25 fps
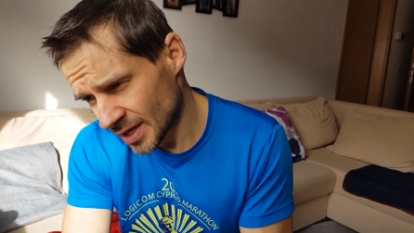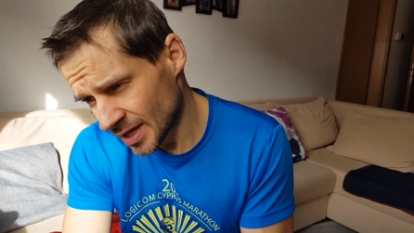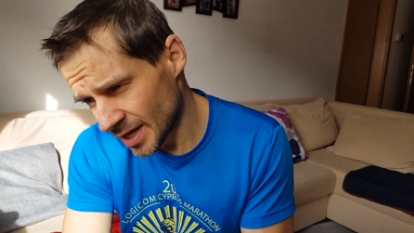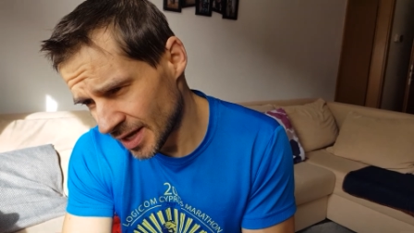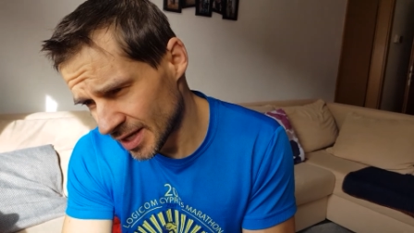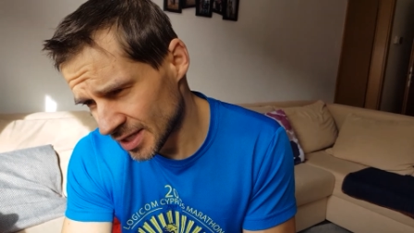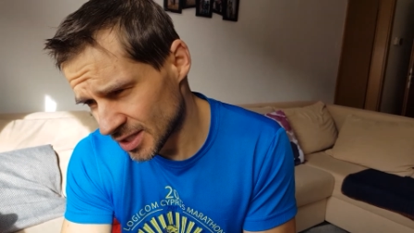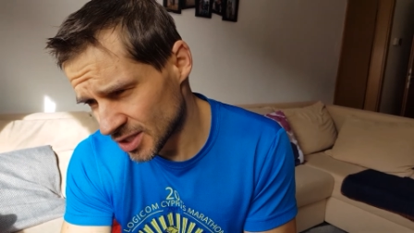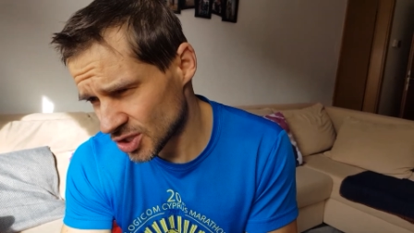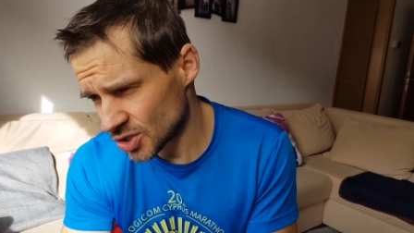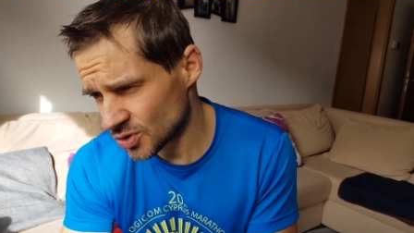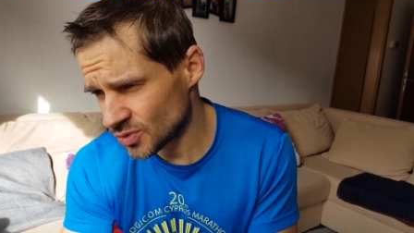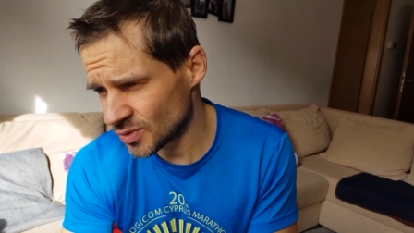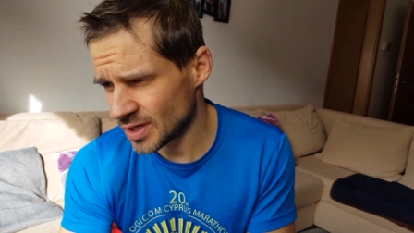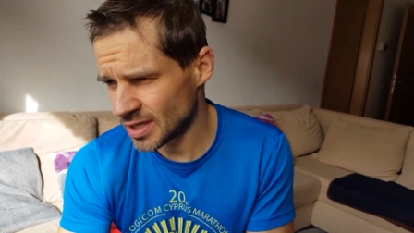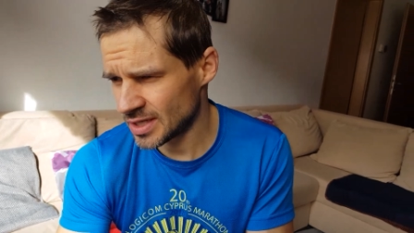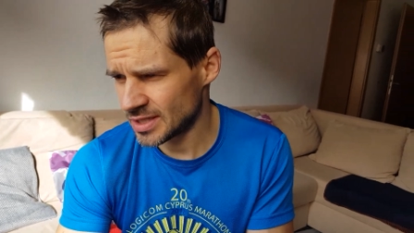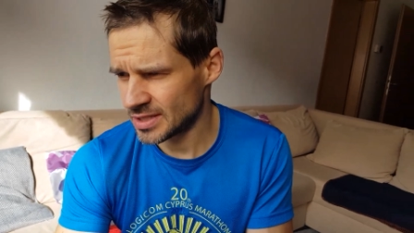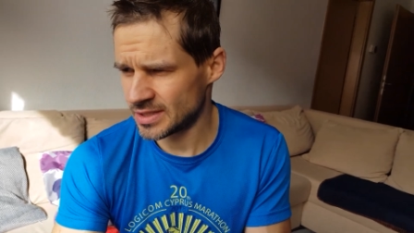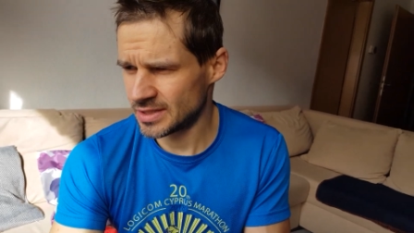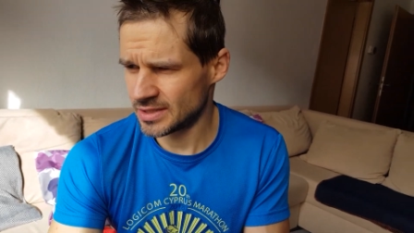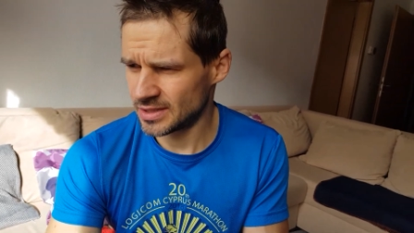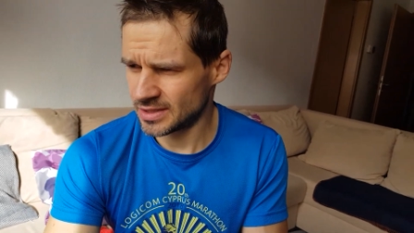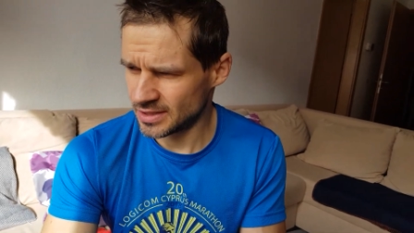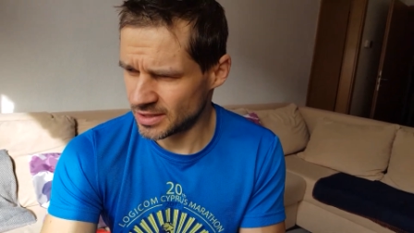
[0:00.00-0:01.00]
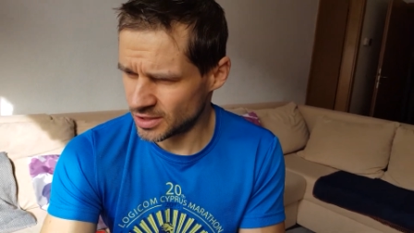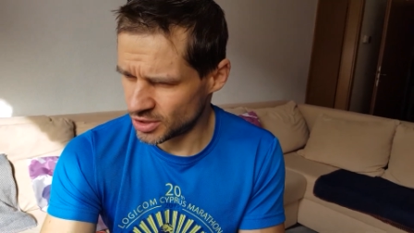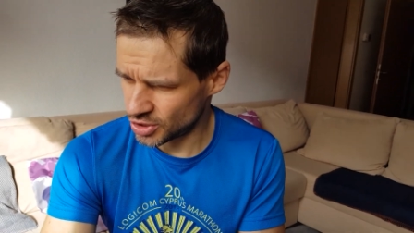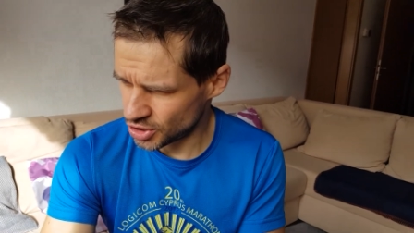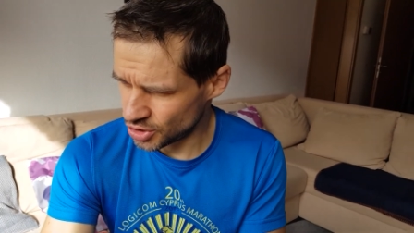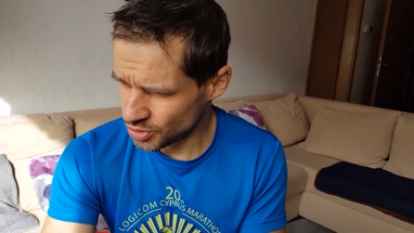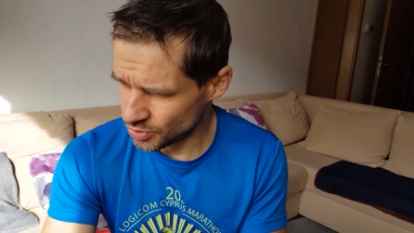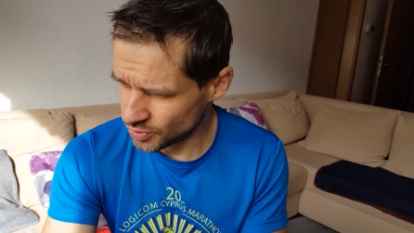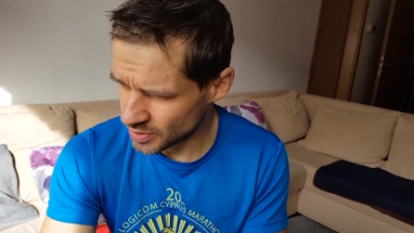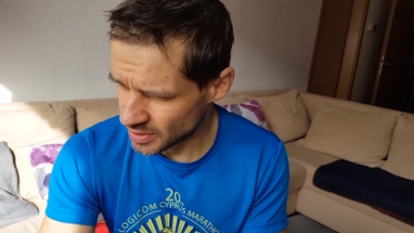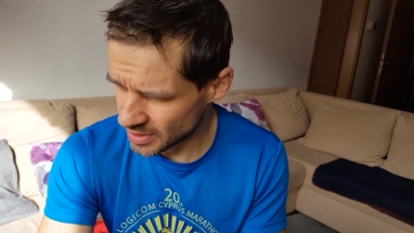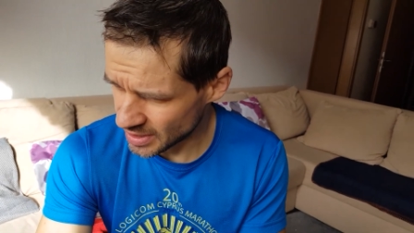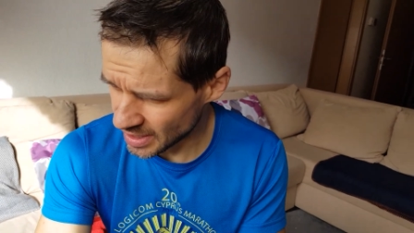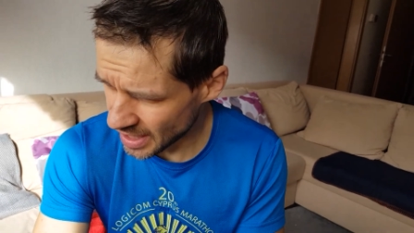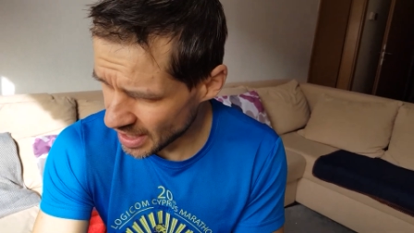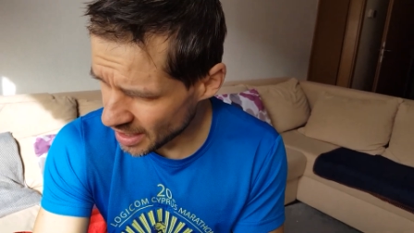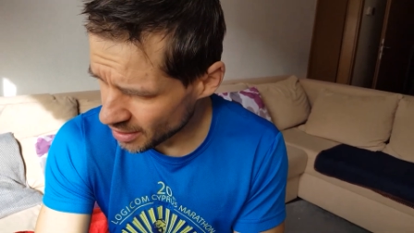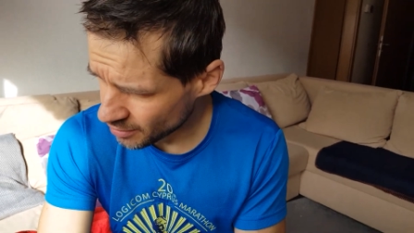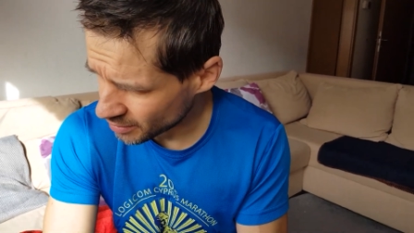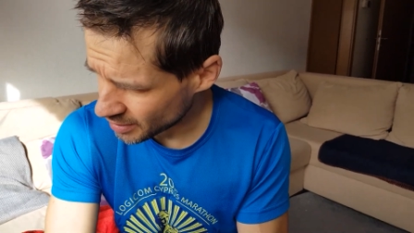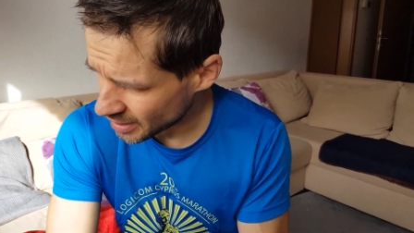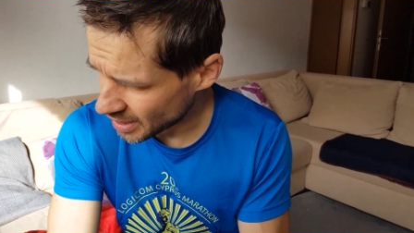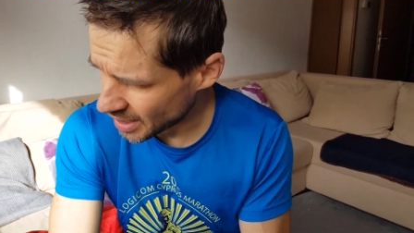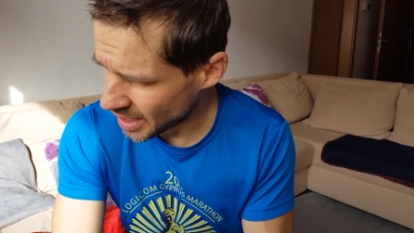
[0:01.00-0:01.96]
as soon as the shoe is out,